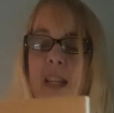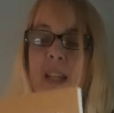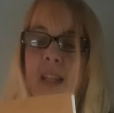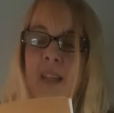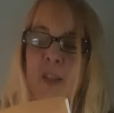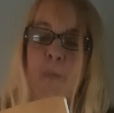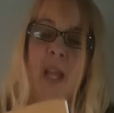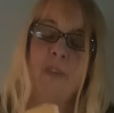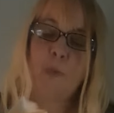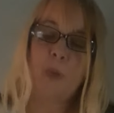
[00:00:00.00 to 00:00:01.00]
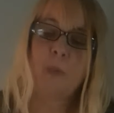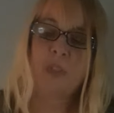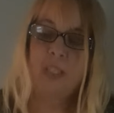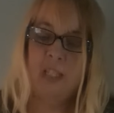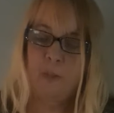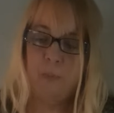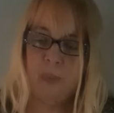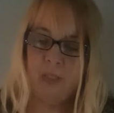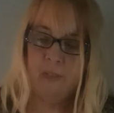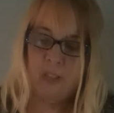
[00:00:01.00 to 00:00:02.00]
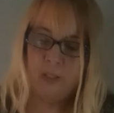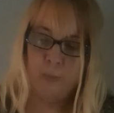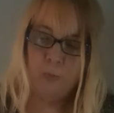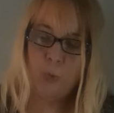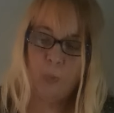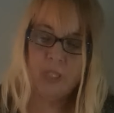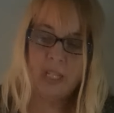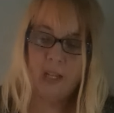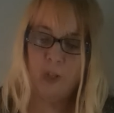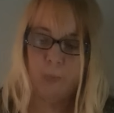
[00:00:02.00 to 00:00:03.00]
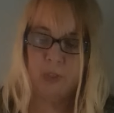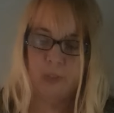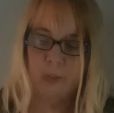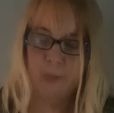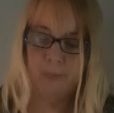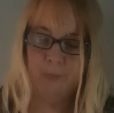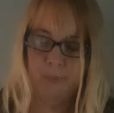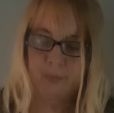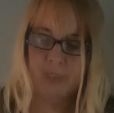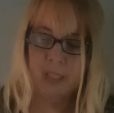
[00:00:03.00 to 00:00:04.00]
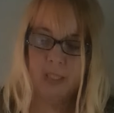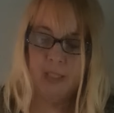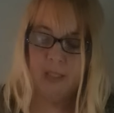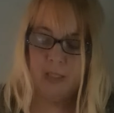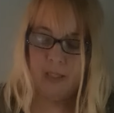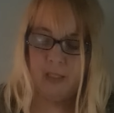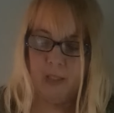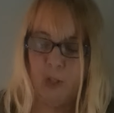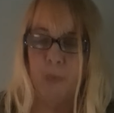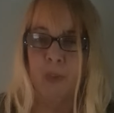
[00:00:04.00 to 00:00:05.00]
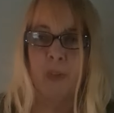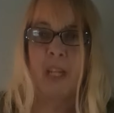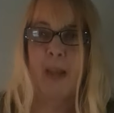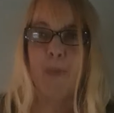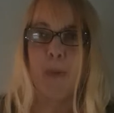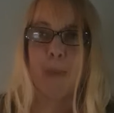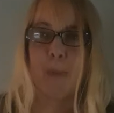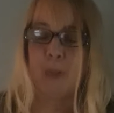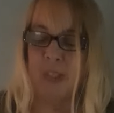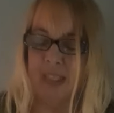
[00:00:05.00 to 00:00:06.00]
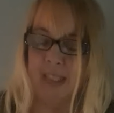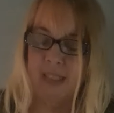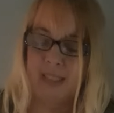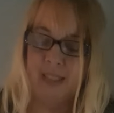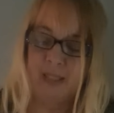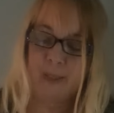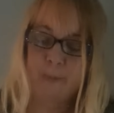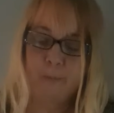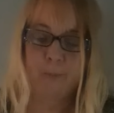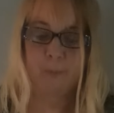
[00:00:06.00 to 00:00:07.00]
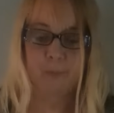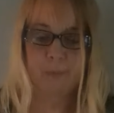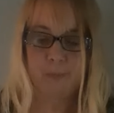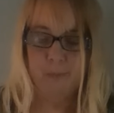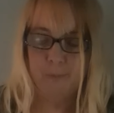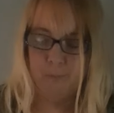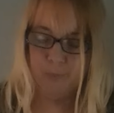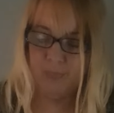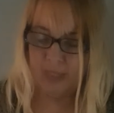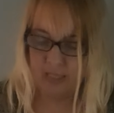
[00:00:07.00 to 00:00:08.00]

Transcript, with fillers: Um, I haven't published it yet, but um, one day I hope to. And I hope they're okay with me publishing this.